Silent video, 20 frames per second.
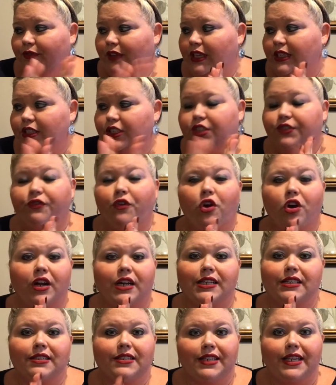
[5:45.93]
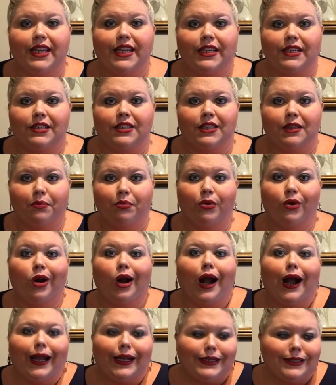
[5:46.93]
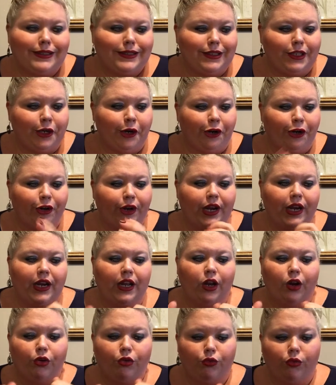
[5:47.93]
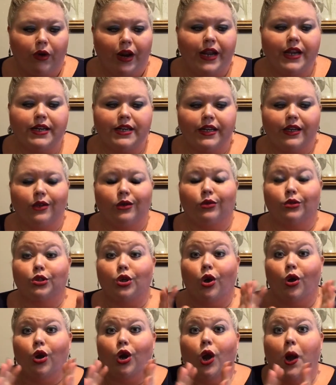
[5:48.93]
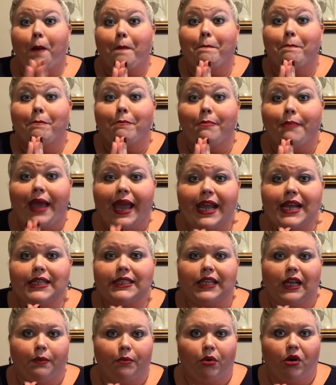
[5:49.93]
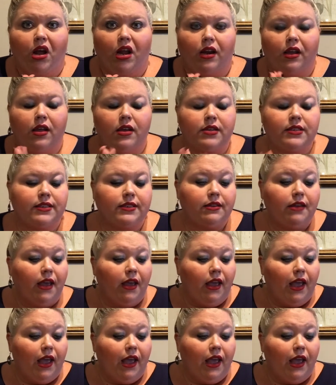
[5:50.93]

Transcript: it just far exceeds the price. You know, you're getting great deals on amazing products.